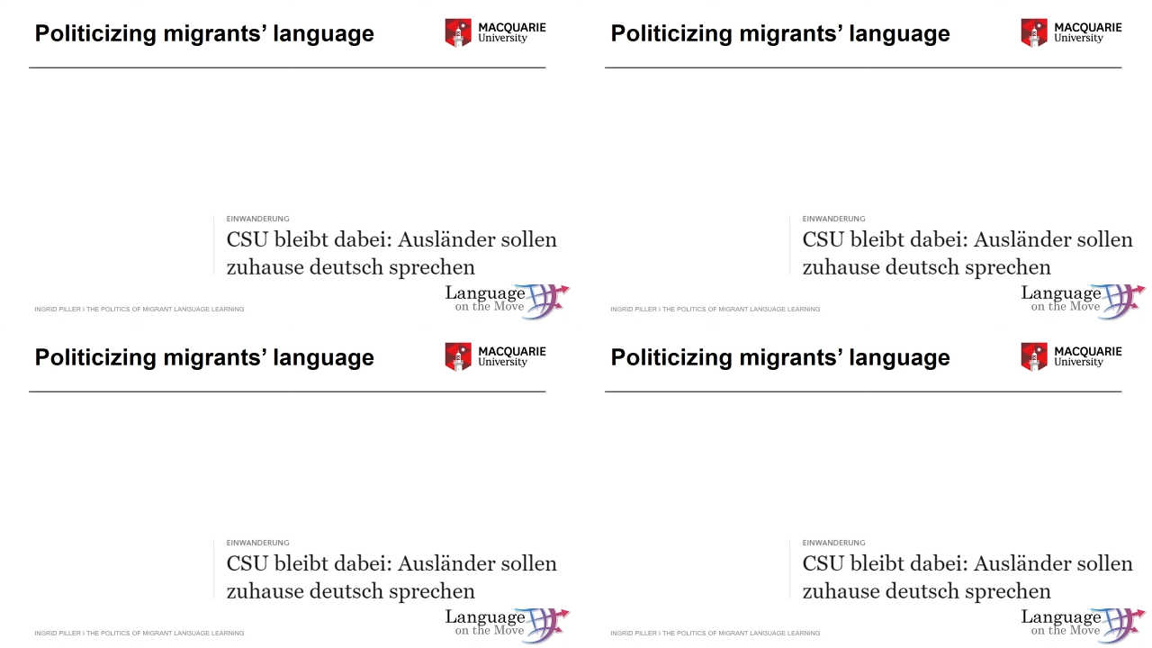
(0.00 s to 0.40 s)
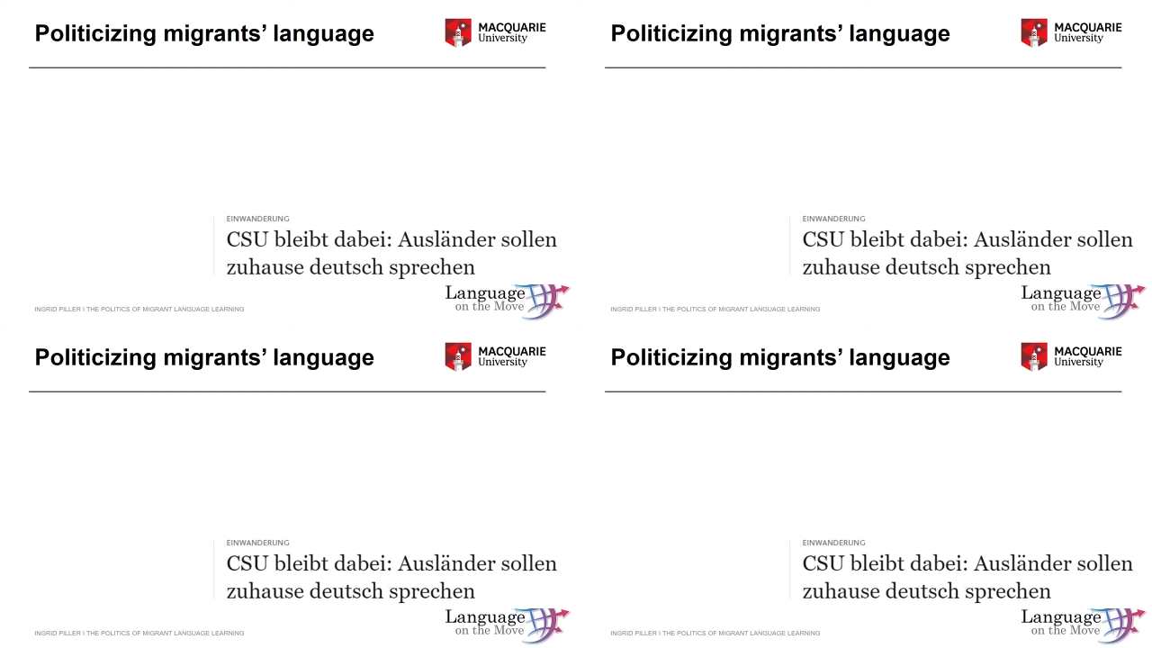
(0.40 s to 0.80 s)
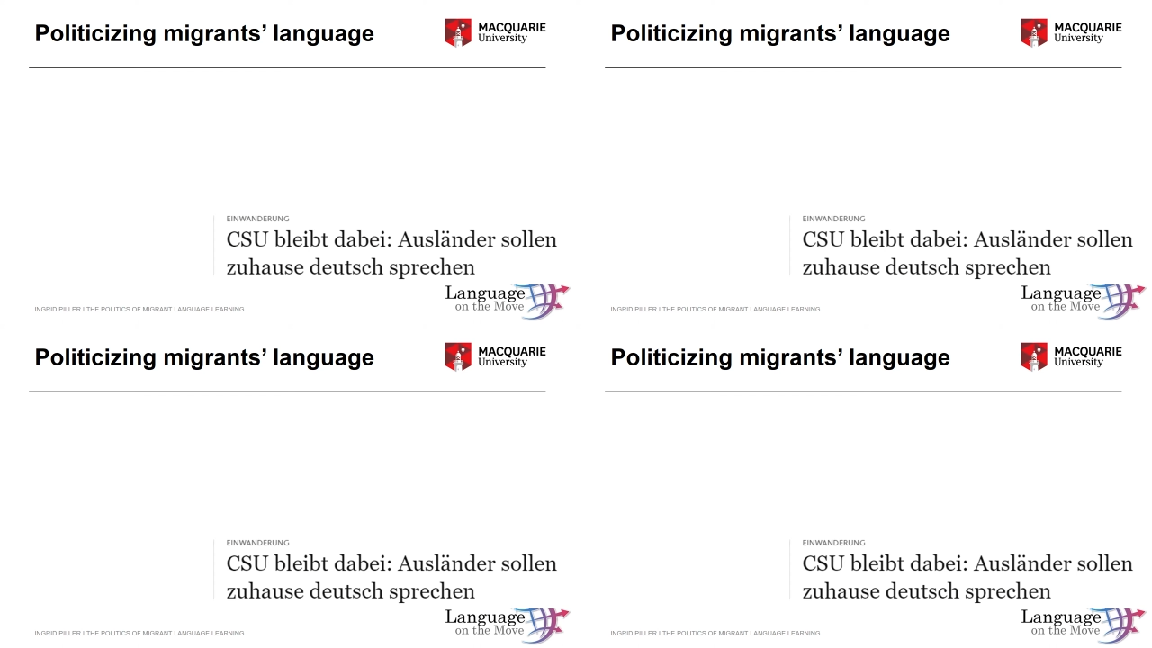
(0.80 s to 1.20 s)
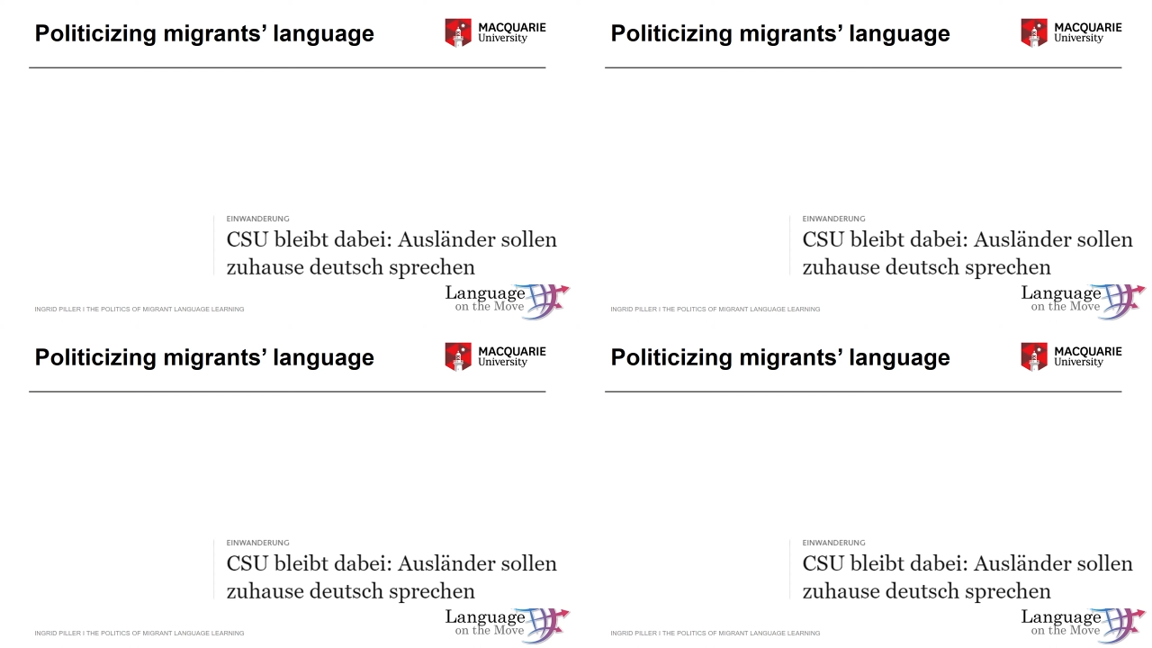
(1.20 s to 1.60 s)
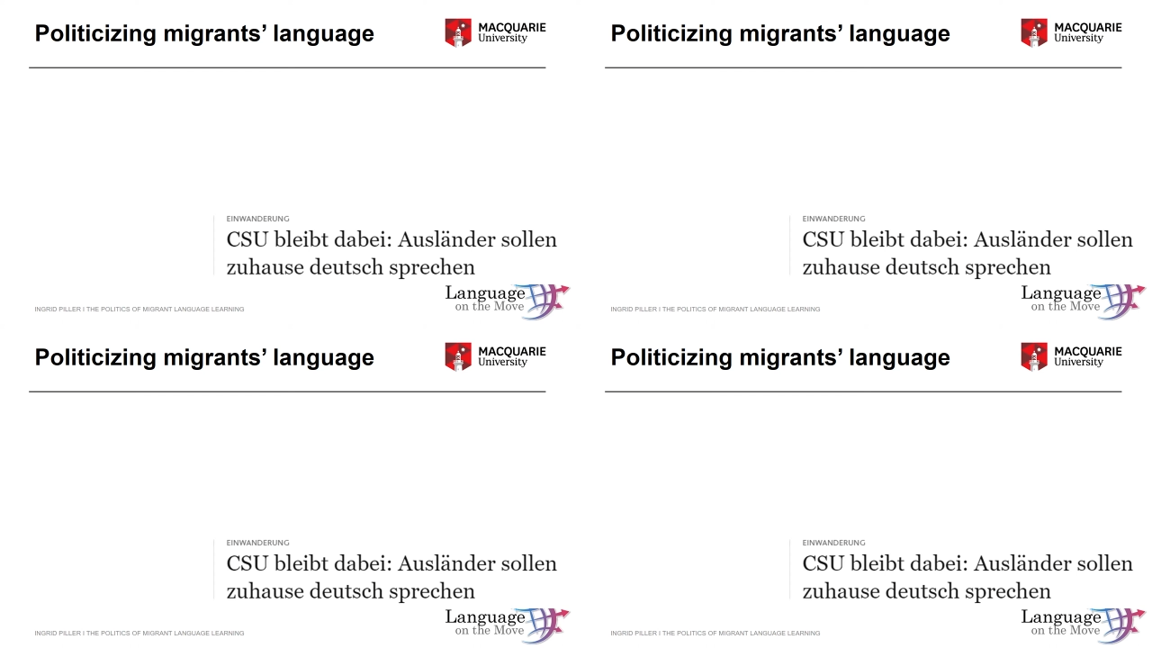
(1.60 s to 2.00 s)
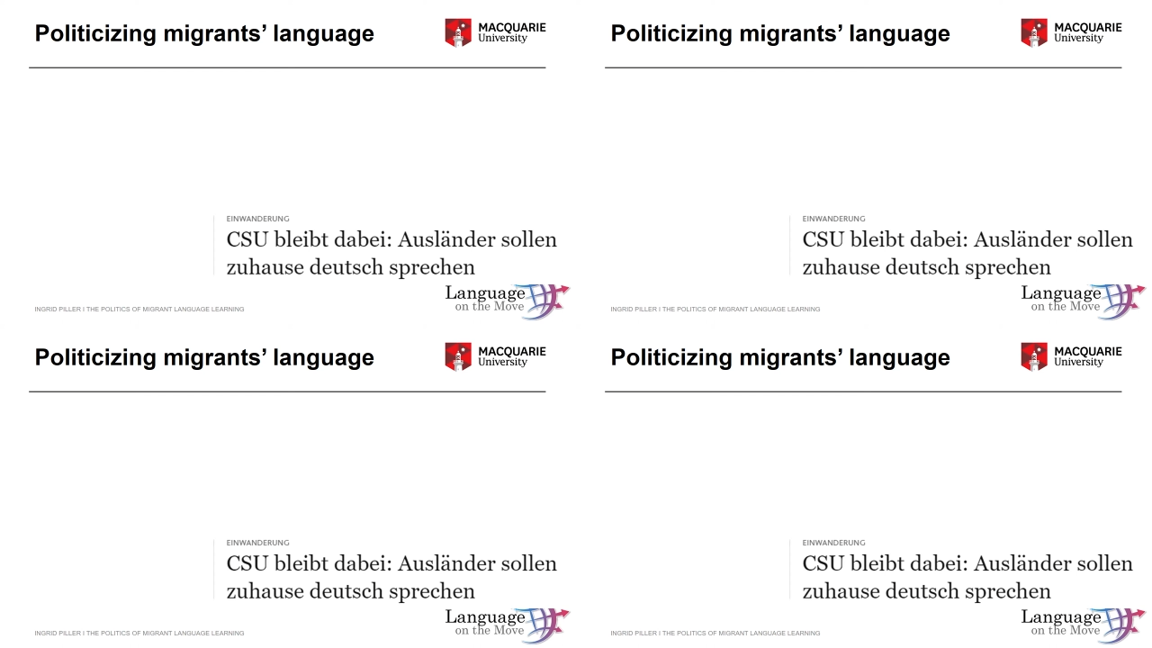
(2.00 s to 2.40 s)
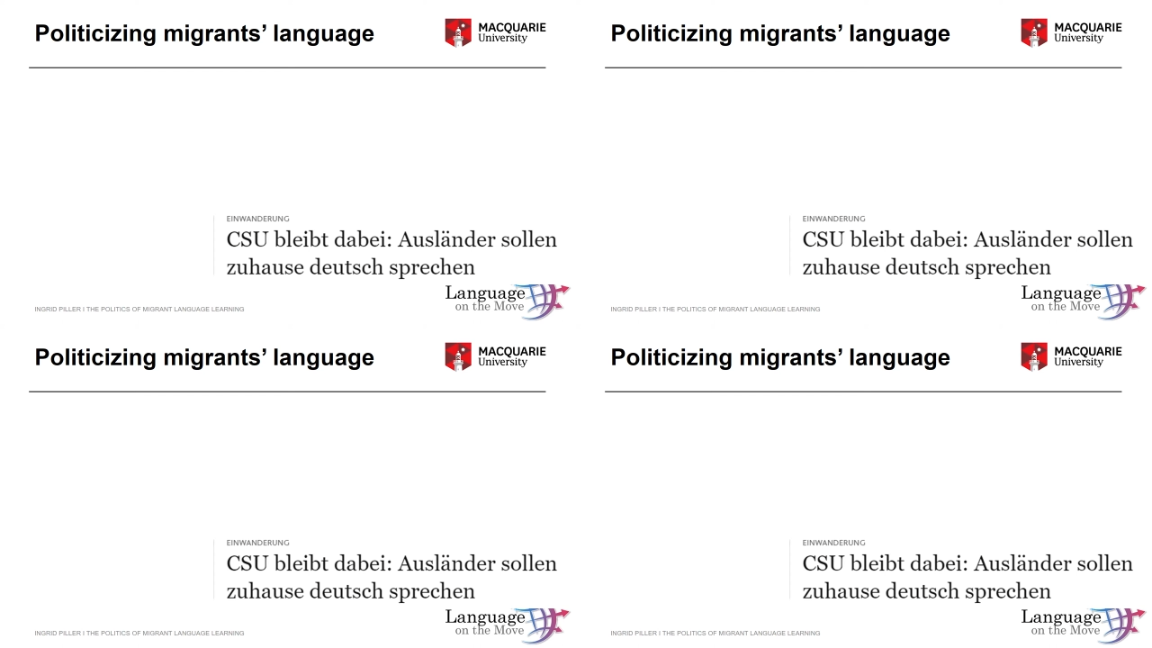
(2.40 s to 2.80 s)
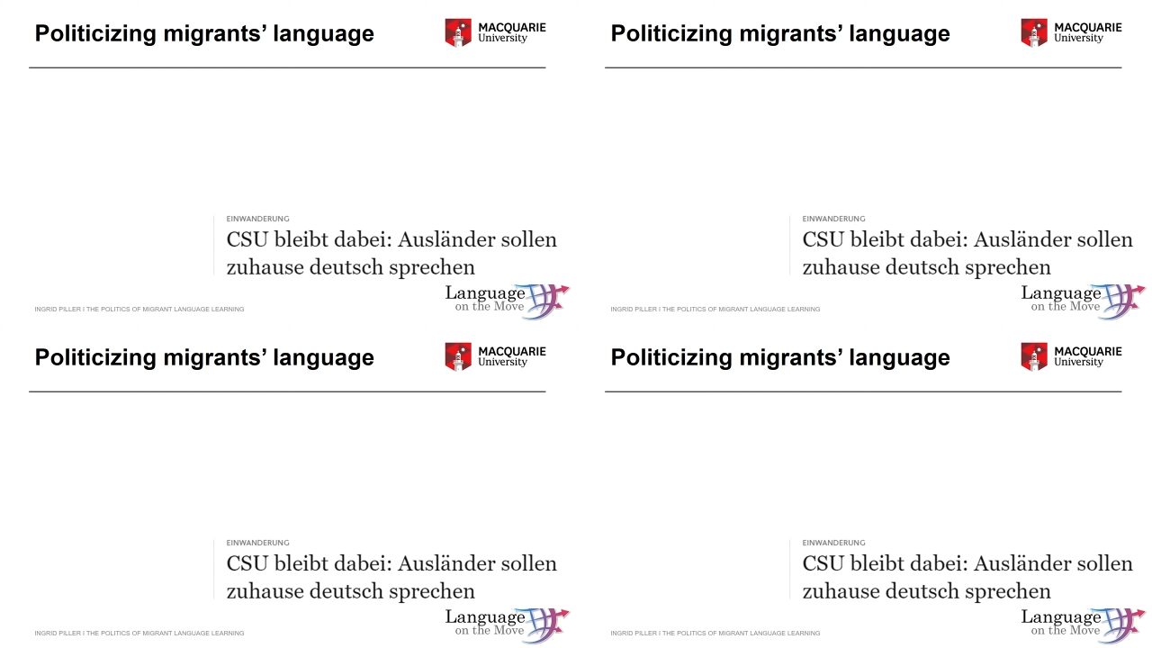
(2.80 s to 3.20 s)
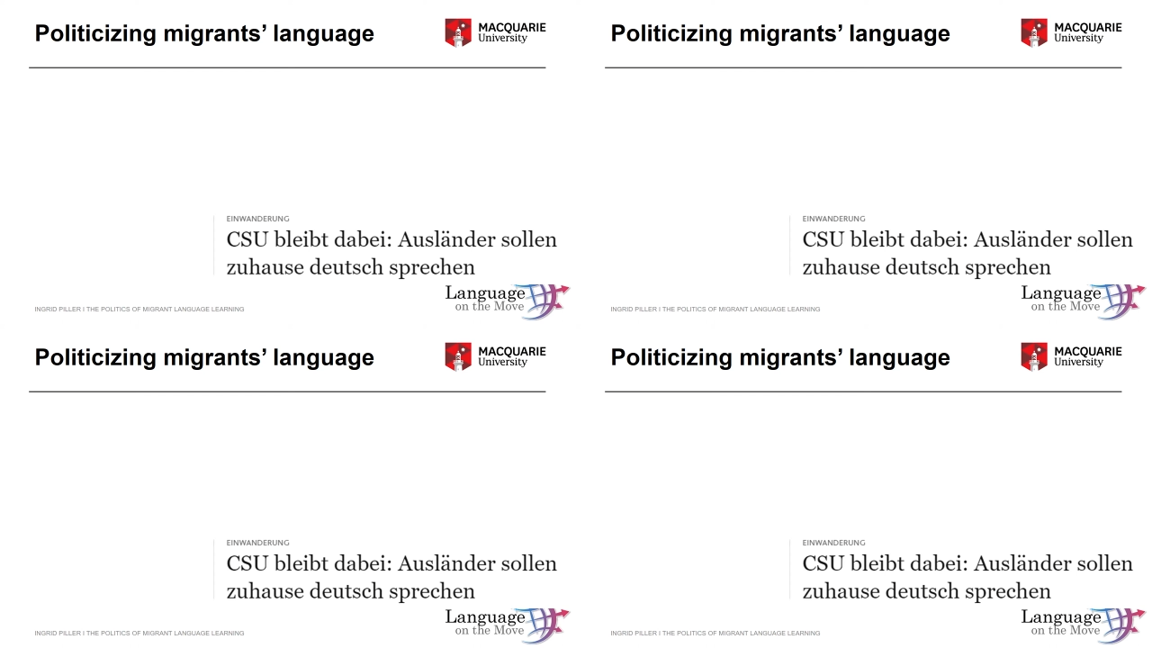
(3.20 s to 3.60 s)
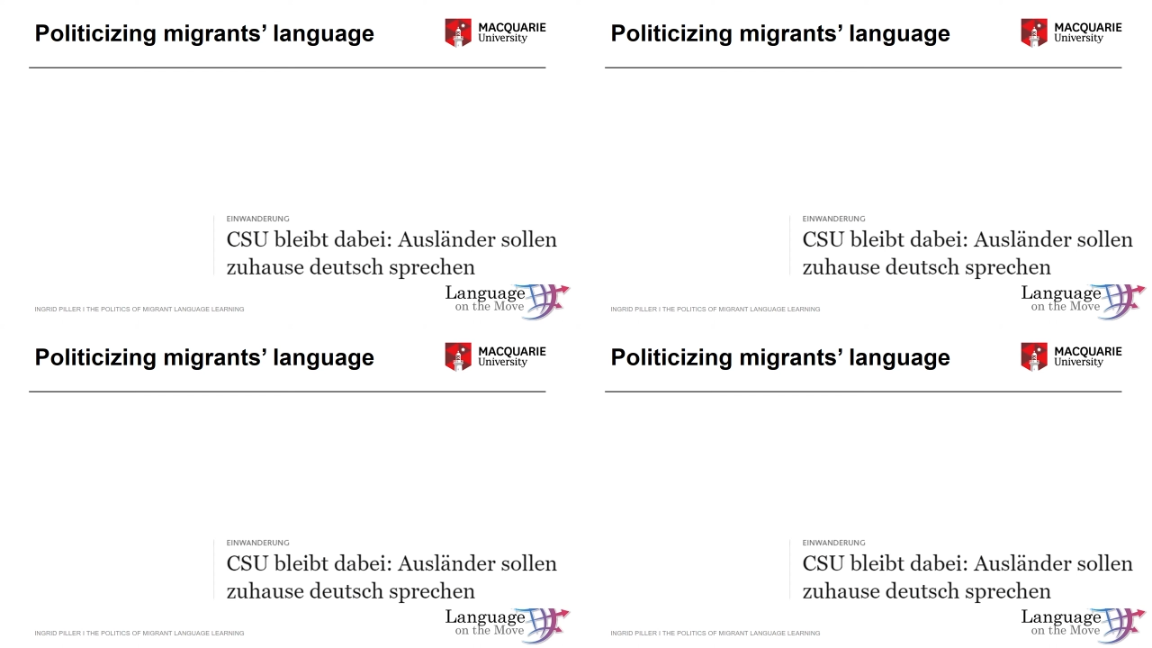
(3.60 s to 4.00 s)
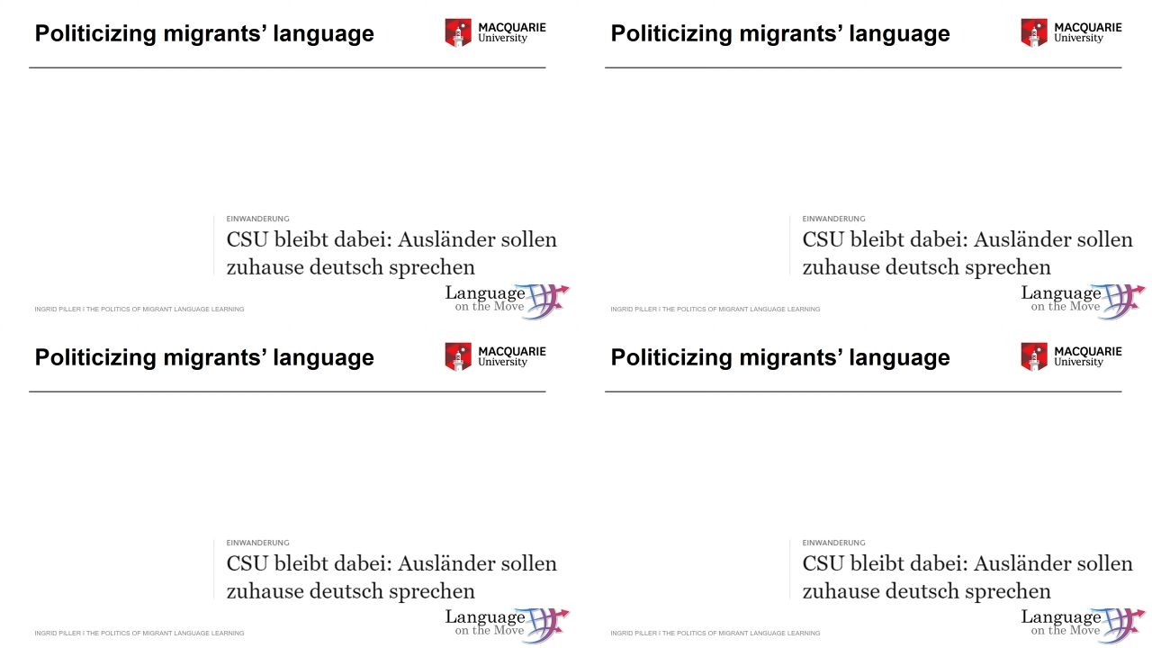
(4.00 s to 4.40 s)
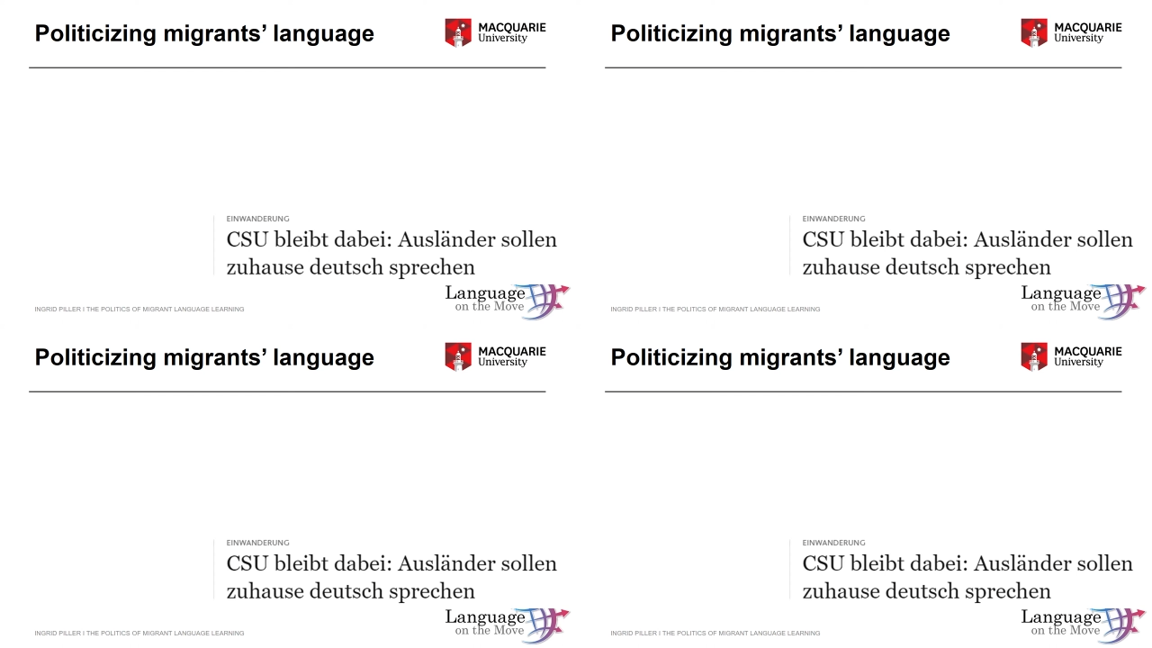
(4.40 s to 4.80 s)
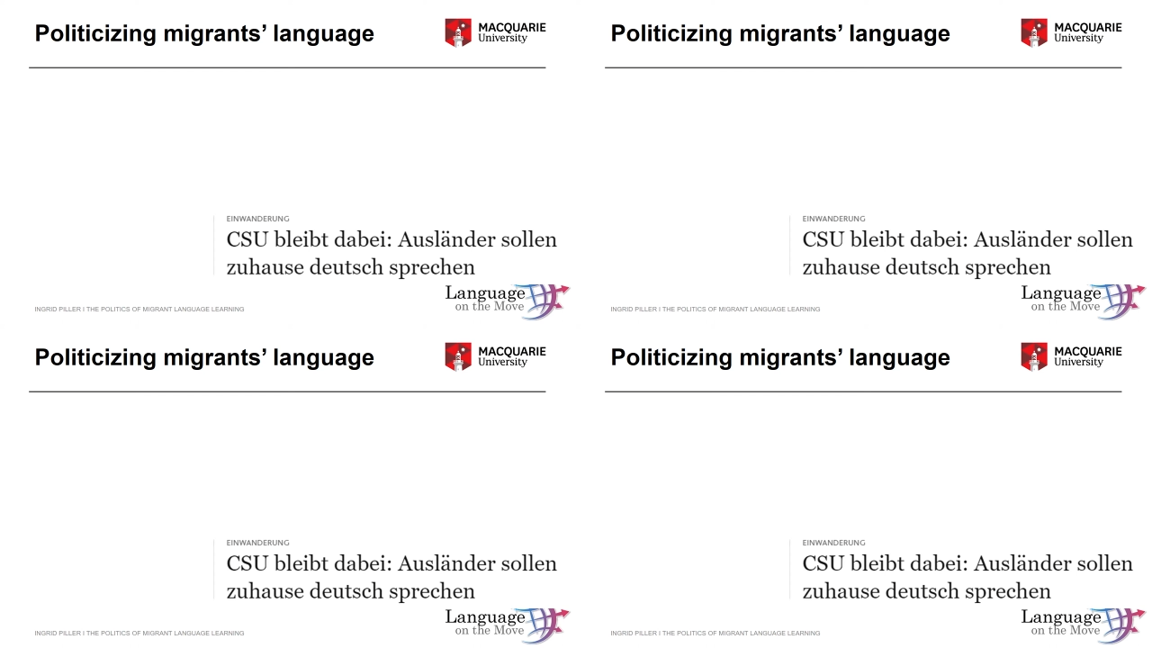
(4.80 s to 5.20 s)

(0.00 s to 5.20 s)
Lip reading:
No face is visible, so there are no lips to read.